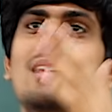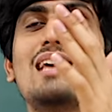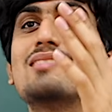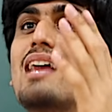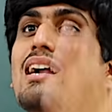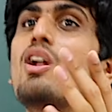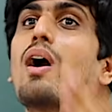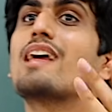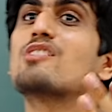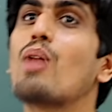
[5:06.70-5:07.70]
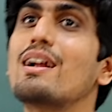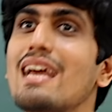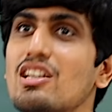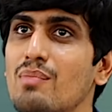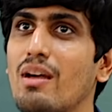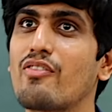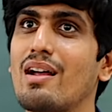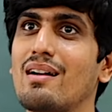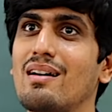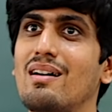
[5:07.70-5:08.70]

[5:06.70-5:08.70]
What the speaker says: Is that not exploitation, my friend?